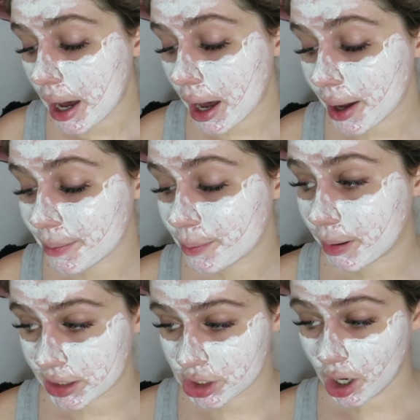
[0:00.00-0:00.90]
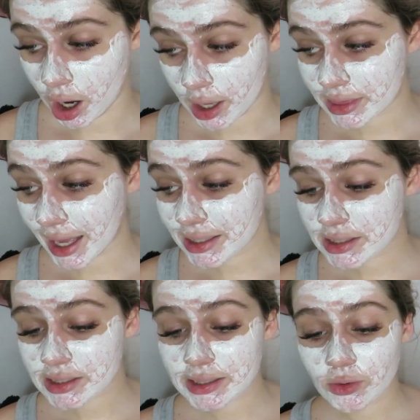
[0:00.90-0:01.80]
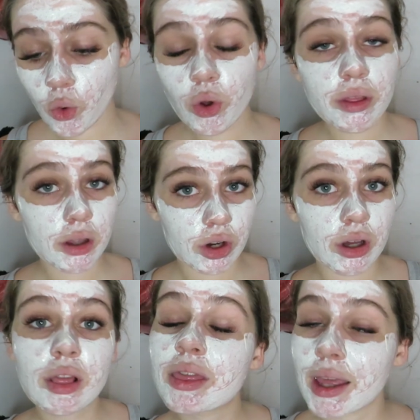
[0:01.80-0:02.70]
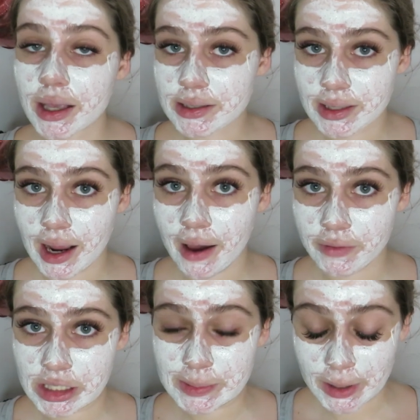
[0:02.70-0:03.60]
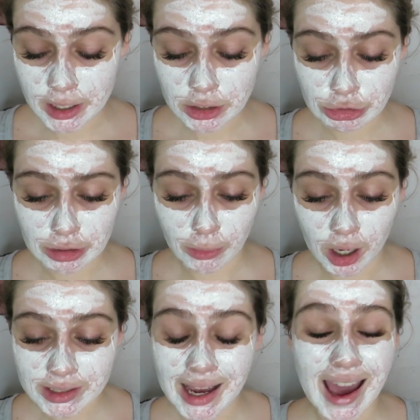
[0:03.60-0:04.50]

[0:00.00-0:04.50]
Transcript: But yeah, that's all the good things that I've experienced with the mask.